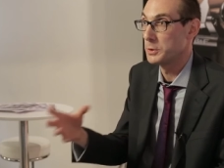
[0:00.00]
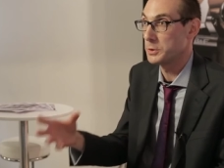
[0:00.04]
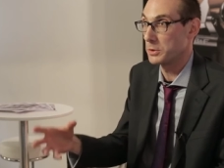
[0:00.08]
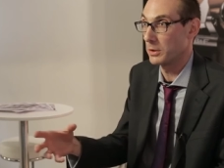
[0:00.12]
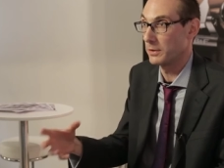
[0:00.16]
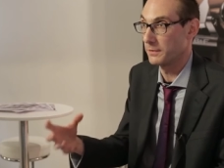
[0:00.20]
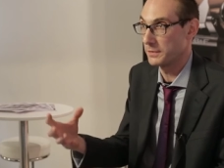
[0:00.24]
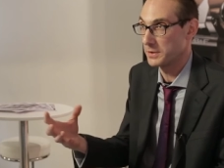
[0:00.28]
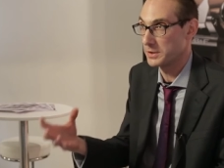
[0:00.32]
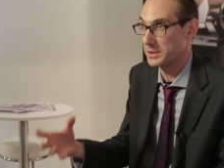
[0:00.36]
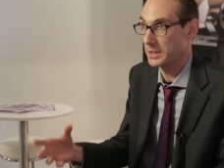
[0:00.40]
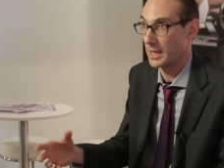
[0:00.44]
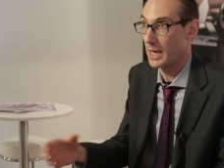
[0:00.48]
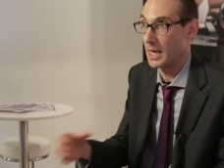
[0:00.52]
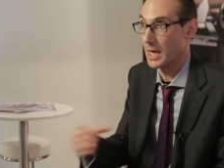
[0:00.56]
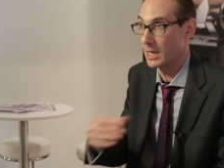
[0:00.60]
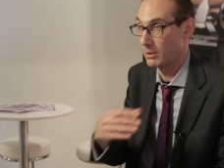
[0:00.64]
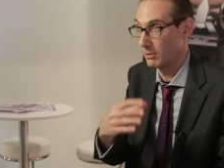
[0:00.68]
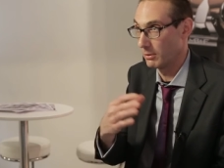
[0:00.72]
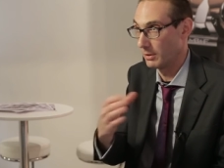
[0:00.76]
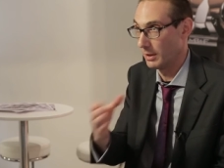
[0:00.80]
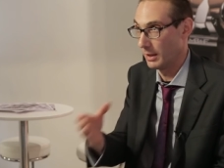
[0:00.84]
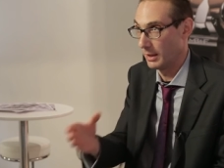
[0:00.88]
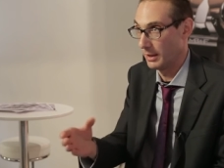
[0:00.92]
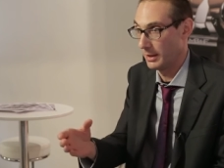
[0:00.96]
sort of style
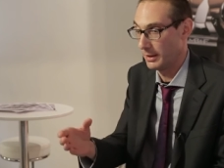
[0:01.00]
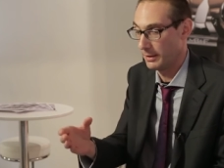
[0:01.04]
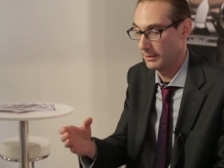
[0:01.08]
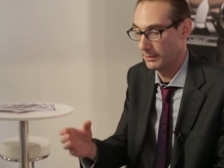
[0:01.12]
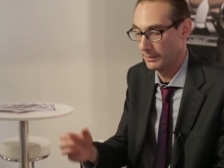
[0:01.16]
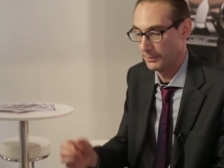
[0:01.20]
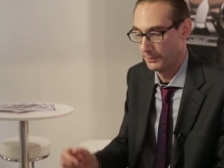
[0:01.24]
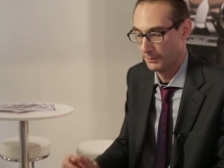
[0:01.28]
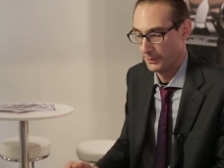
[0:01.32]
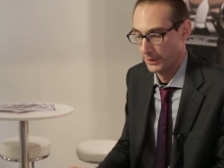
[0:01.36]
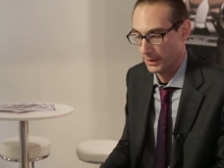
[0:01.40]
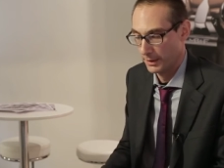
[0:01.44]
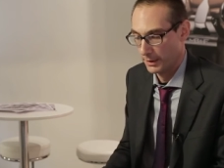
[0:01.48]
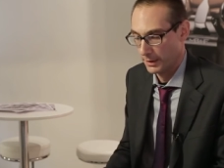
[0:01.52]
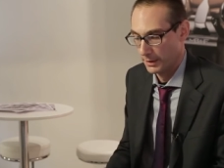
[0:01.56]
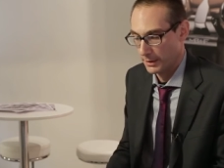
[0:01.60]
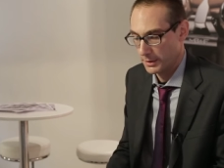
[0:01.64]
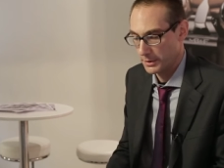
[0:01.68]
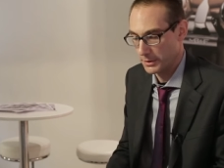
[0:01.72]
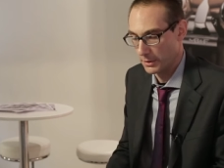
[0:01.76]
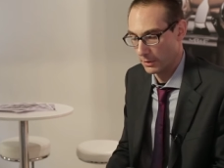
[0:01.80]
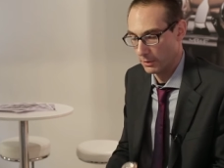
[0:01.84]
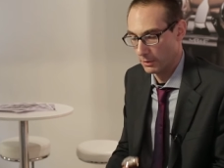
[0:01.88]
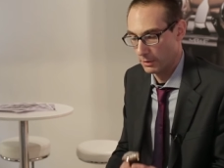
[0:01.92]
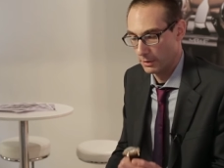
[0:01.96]
or line.
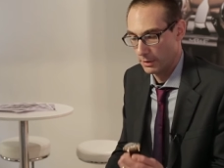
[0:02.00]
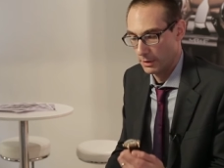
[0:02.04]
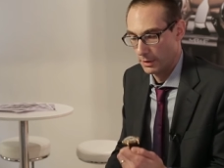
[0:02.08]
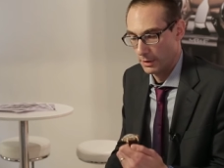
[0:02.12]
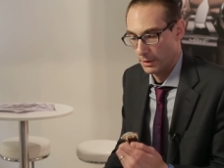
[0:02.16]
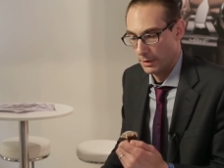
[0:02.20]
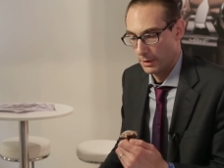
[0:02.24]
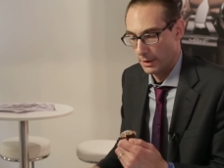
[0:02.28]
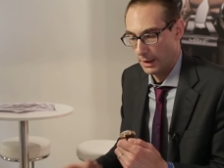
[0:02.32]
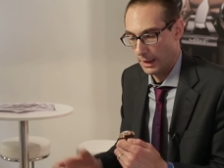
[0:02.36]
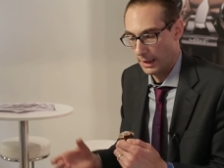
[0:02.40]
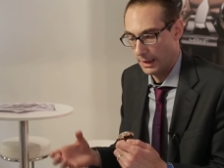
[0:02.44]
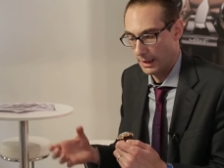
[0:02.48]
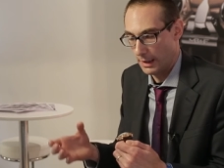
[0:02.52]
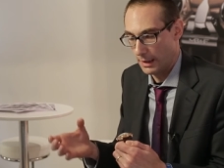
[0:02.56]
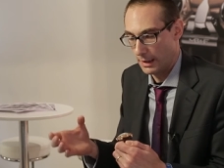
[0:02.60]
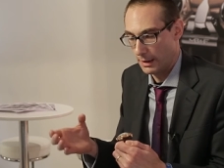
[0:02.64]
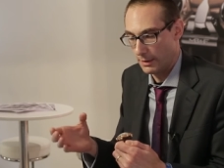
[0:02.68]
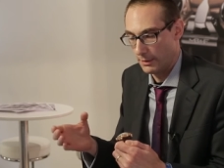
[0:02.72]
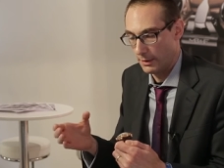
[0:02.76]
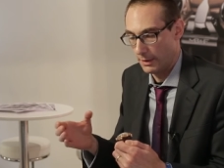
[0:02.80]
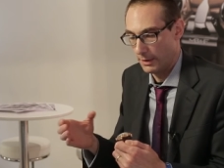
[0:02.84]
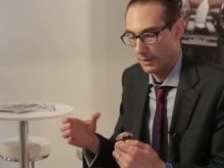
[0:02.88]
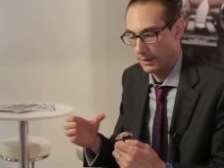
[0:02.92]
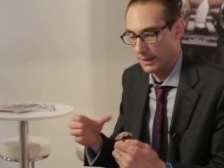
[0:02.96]
So
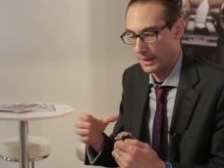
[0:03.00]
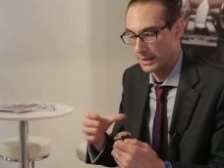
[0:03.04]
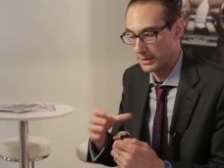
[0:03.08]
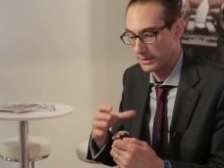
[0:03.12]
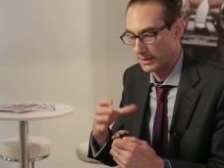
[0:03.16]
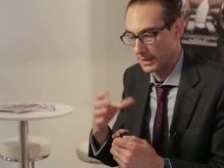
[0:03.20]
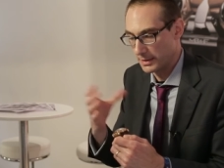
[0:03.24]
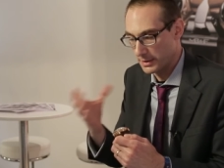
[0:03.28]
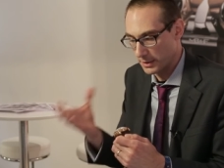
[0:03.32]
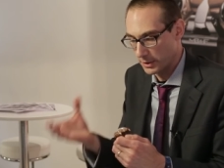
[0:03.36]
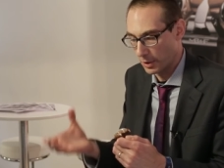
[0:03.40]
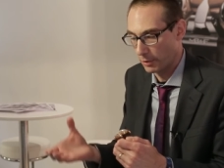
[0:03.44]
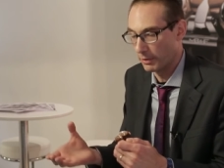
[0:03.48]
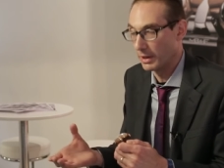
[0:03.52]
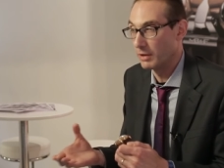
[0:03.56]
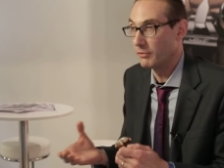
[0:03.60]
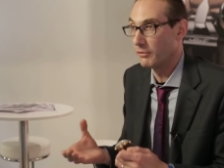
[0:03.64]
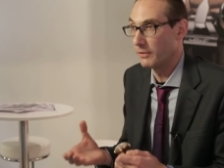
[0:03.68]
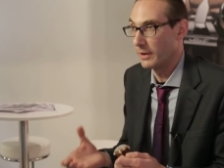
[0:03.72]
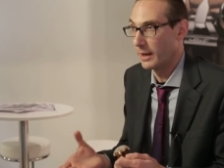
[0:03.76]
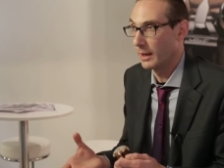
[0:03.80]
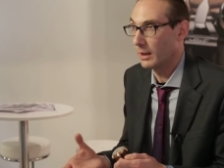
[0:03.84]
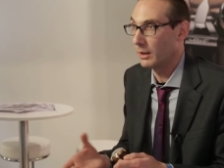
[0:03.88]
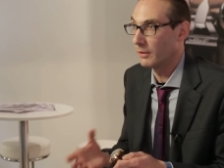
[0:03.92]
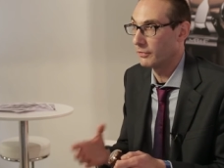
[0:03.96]
this is a great
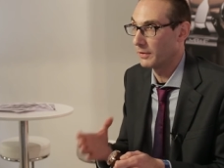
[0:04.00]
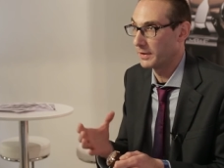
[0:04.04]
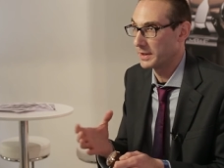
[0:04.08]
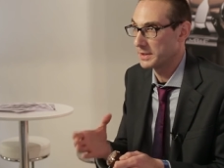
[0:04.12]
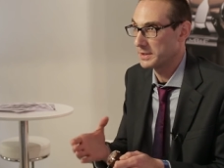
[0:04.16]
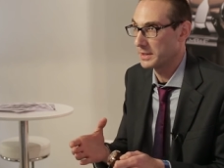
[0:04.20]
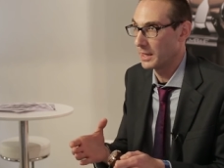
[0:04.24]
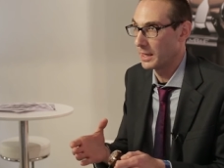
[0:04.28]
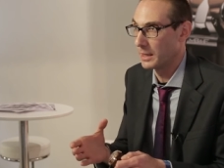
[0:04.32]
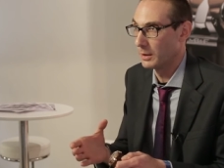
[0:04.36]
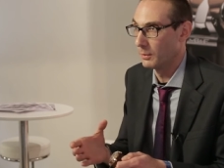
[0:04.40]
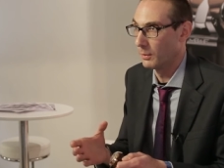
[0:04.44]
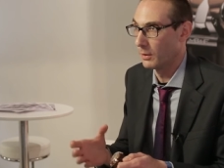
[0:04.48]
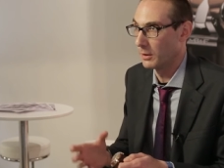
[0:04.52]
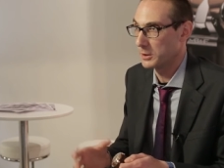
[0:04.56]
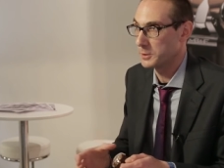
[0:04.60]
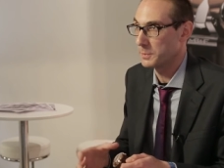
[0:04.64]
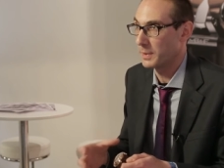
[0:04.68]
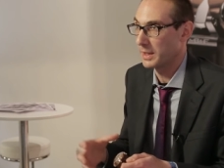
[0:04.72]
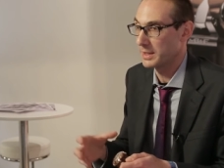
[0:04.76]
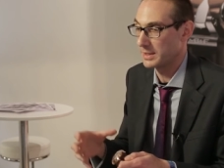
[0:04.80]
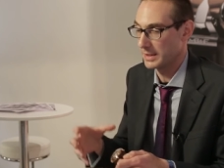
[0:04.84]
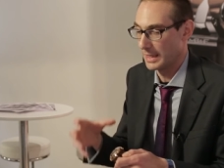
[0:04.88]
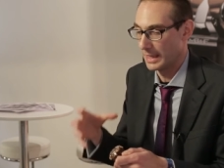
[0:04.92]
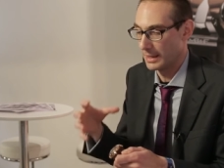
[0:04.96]
vehicle for this kind of watch,
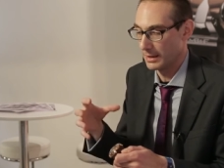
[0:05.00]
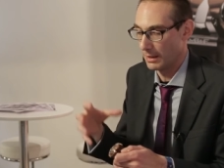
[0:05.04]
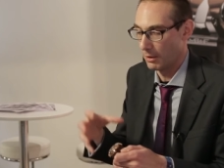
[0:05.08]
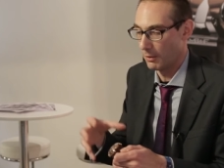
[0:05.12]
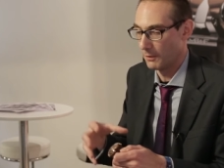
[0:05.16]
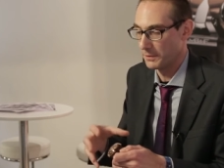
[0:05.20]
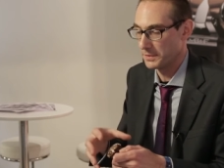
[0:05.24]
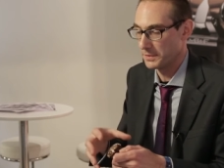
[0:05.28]
because it